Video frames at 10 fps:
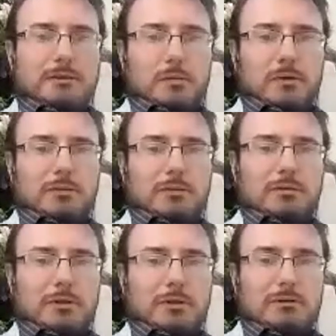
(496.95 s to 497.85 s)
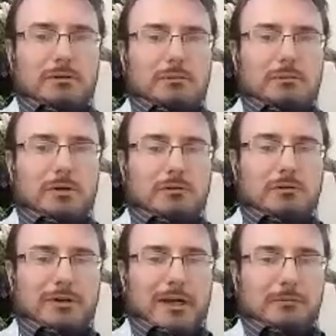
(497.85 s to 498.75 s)
but uh, the royal
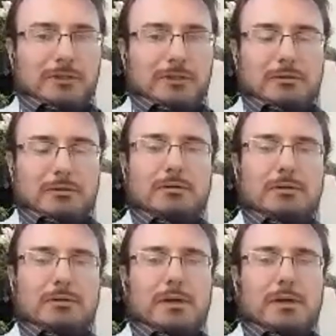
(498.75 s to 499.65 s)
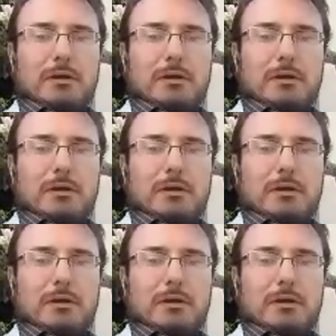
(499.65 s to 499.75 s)
family in the UK